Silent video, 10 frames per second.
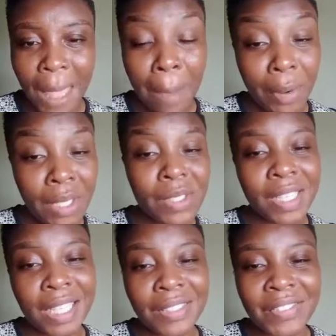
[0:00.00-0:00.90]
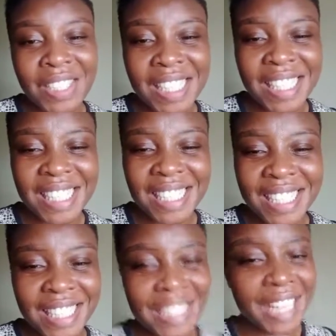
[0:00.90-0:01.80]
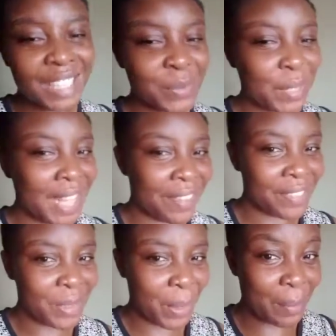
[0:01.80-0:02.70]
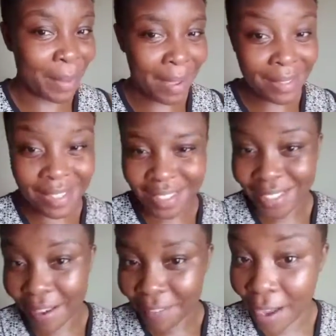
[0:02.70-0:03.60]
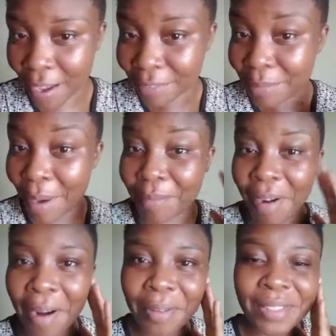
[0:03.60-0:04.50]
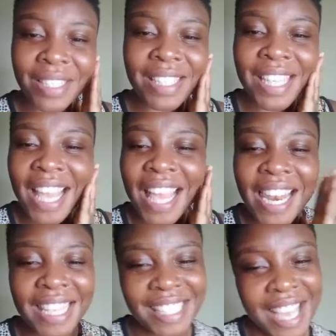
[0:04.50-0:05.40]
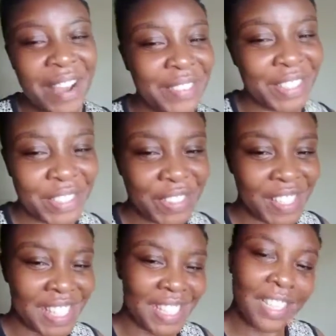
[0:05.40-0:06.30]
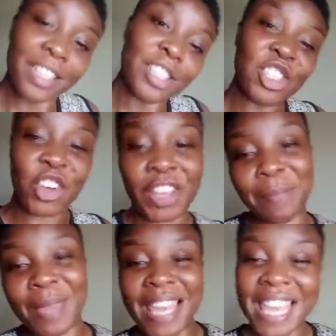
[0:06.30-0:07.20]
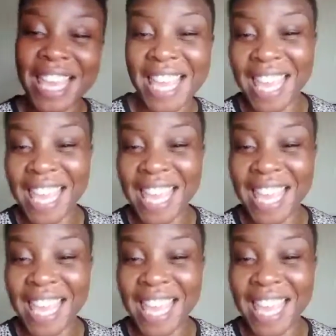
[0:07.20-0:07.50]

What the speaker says: for yourself, you would know how to go about it and learn from my mistakes. So this is me already carved,